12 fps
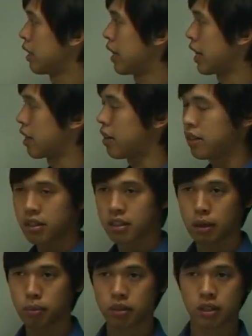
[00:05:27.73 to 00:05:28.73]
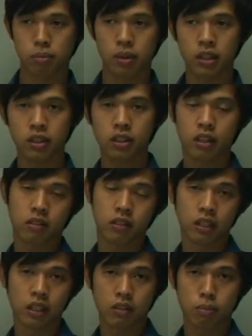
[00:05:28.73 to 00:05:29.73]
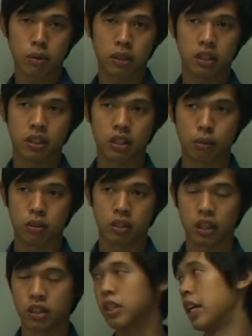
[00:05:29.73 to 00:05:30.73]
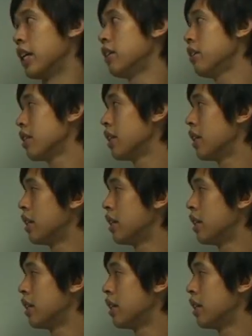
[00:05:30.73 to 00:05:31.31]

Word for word: at constant temperature and pressure, if you leave the pressure and temperature unchanged,